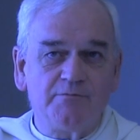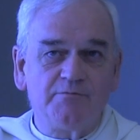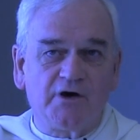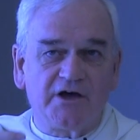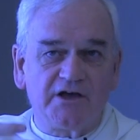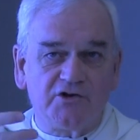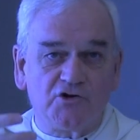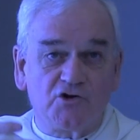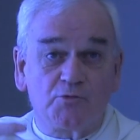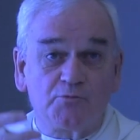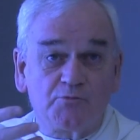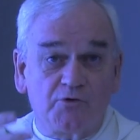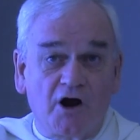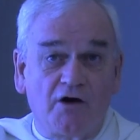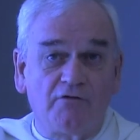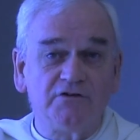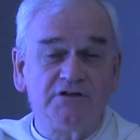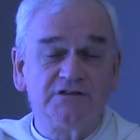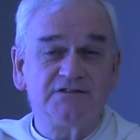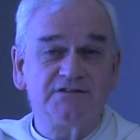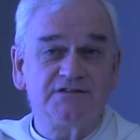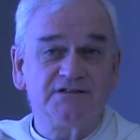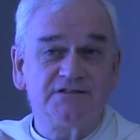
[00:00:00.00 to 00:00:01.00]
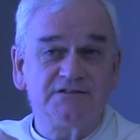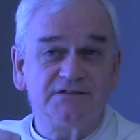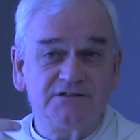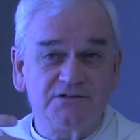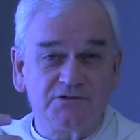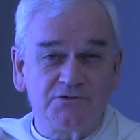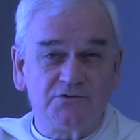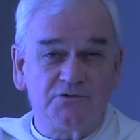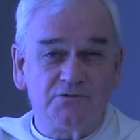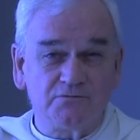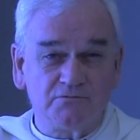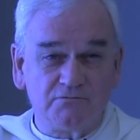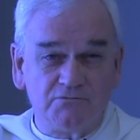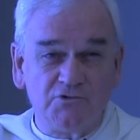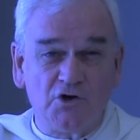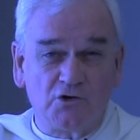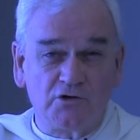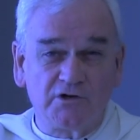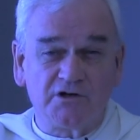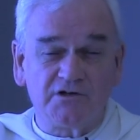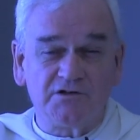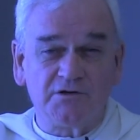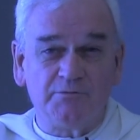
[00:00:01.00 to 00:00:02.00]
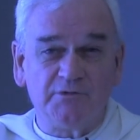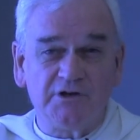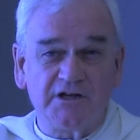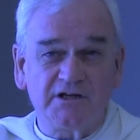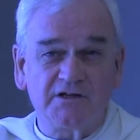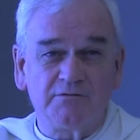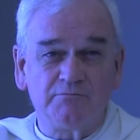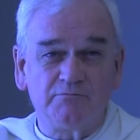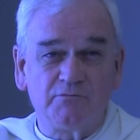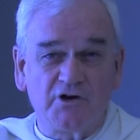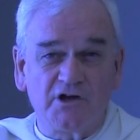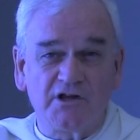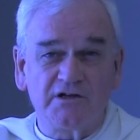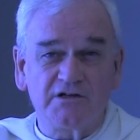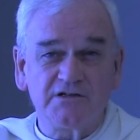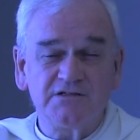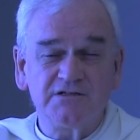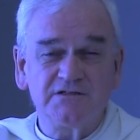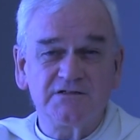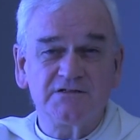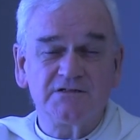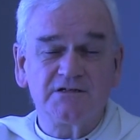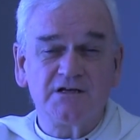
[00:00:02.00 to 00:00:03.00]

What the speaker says: by your provinces to younger Dominican brothers,